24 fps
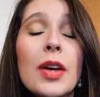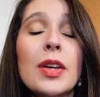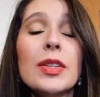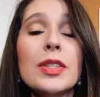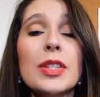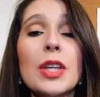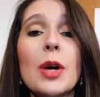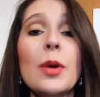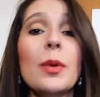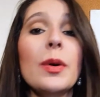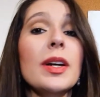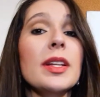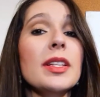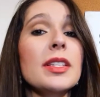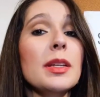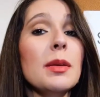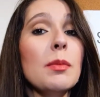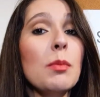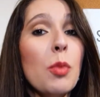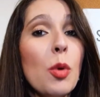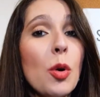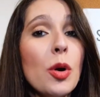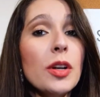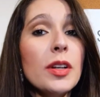So it's
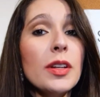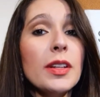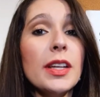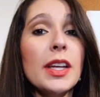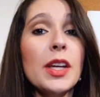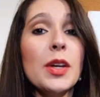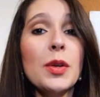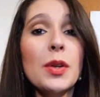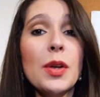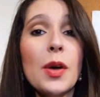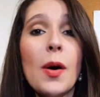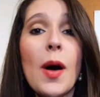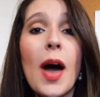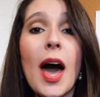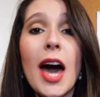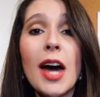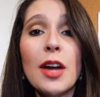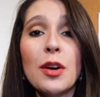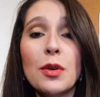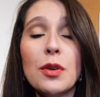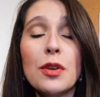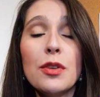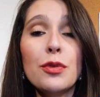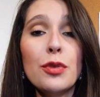important that you know how
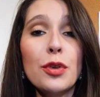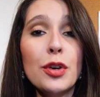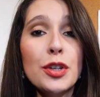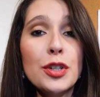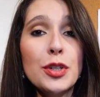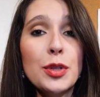to refer